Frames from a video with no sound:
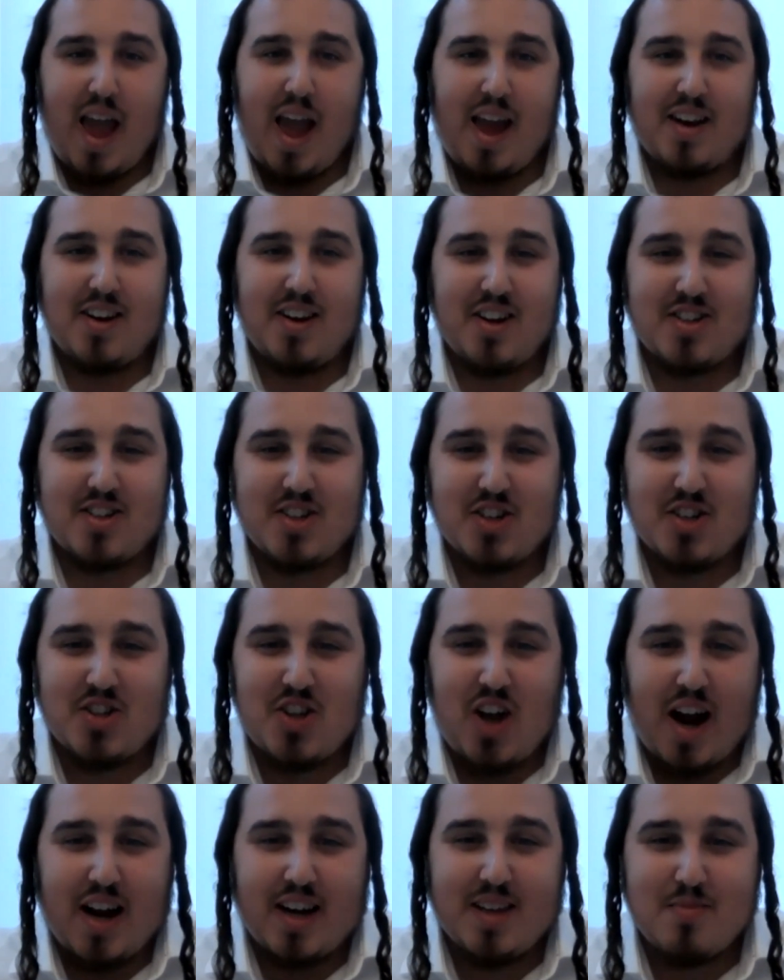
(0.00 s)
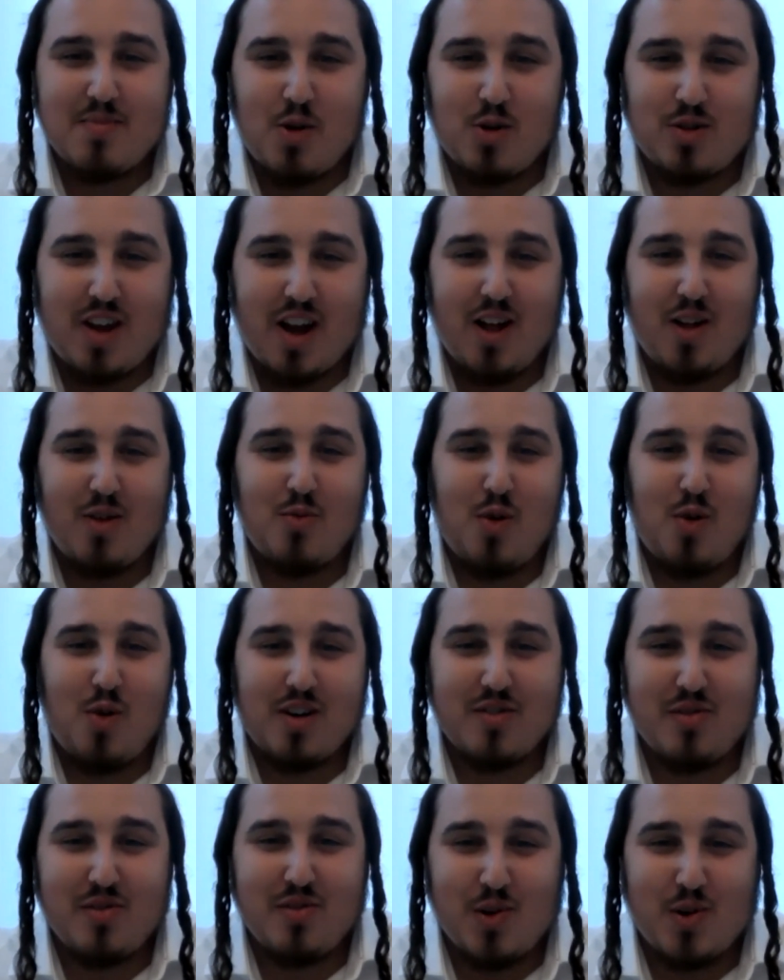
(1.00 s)
And it's this tiny motel,
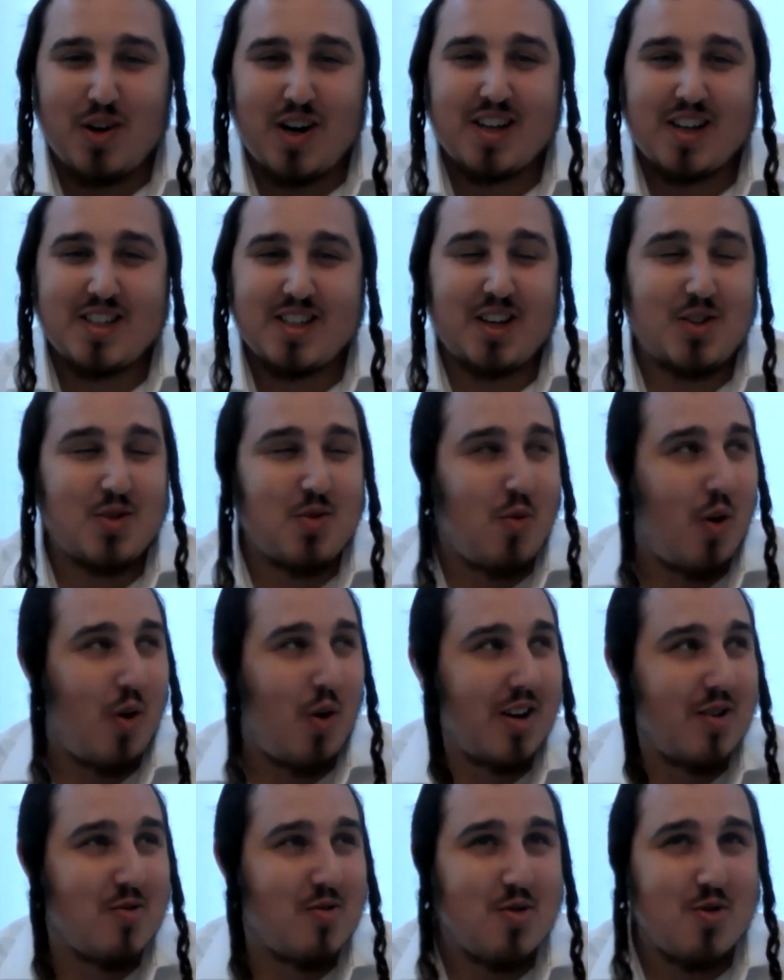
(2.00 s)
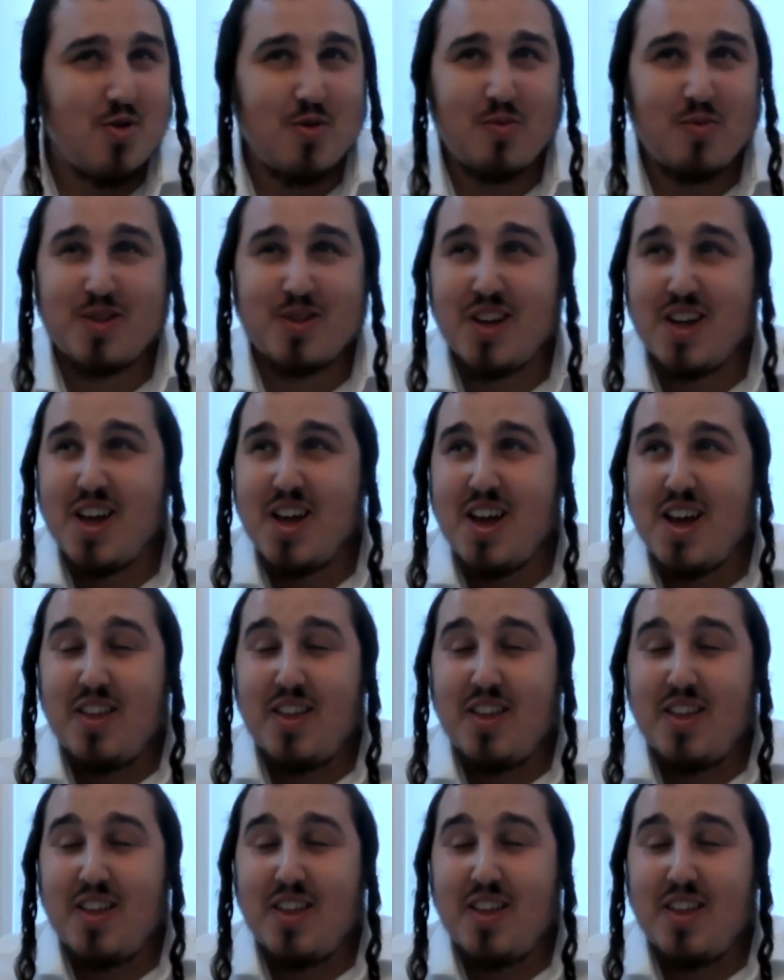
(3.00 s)
one floor. It has like 20 rooms.